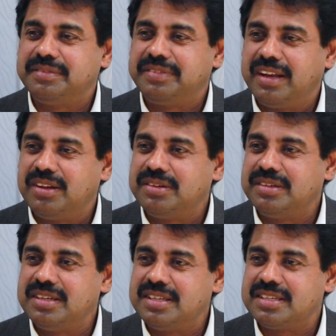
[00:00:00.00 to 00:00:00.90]

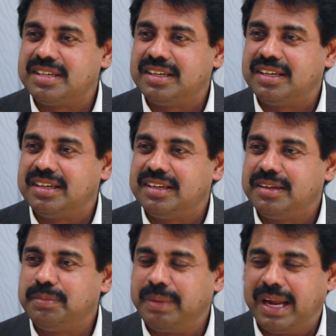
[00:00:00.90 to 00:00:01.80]
fellow is a
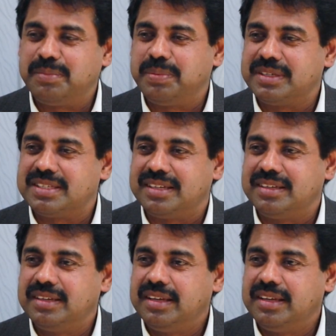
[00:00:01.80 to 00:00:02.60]
bad person.